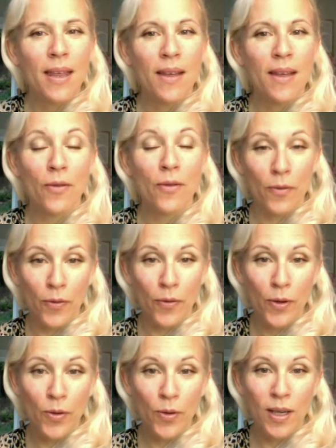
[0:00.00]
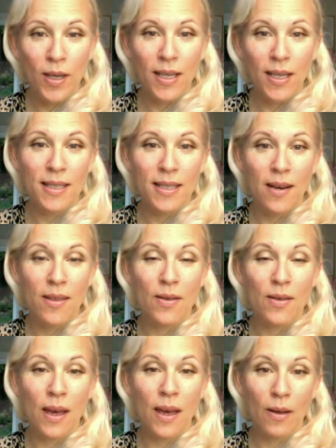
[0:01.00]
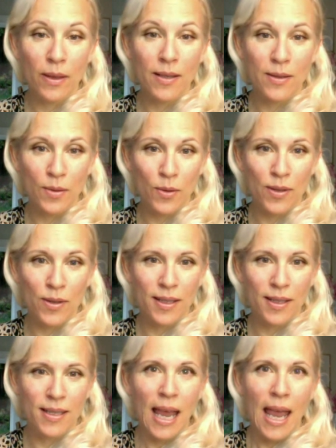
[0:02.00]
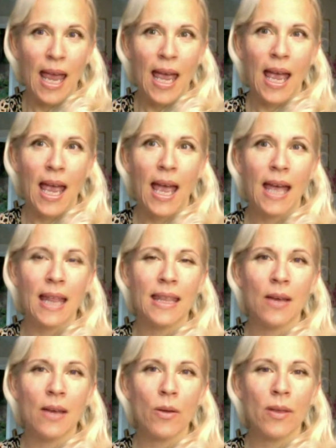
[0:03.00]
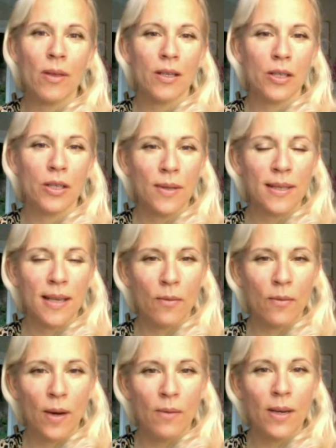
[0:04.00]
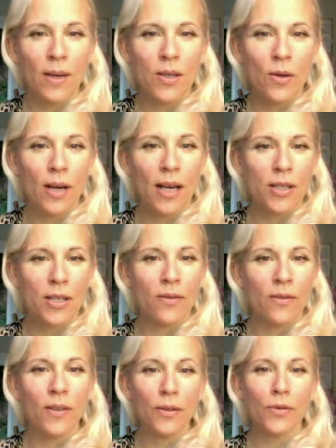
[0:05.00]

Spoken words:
from food instead of the healthiest sources. And the other thing too is that when we don't actually feel